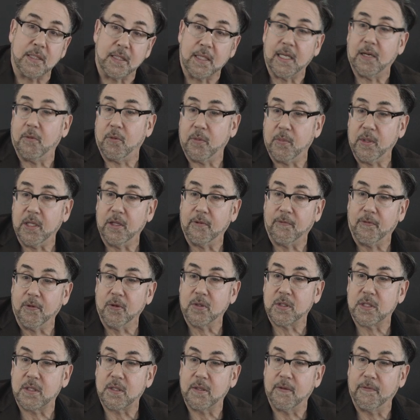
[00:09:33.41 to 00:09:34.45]
and that would be the
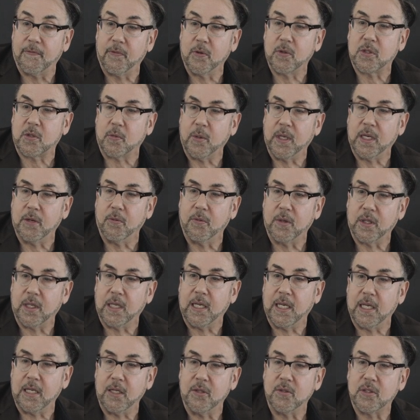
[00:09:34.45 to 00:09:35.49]
first way to really
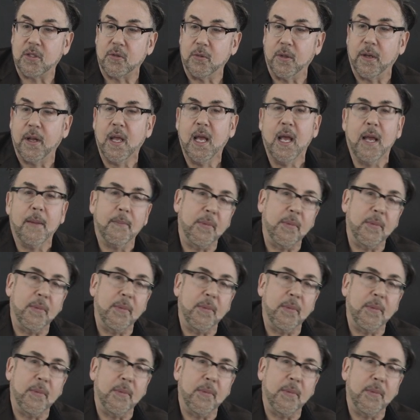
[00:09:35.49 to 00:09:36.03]
get used to it.